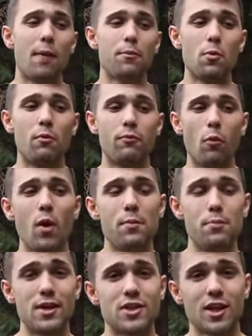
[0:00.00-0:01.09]
help you avoid
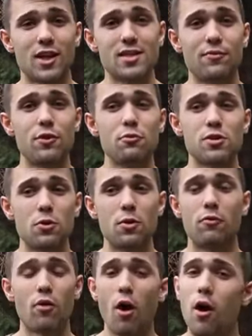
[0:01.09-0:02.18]
binging. Because if you do it
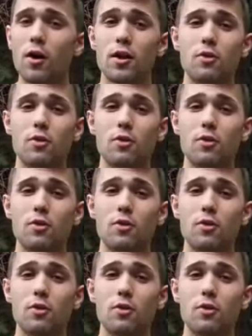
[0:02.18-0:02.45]
wrong,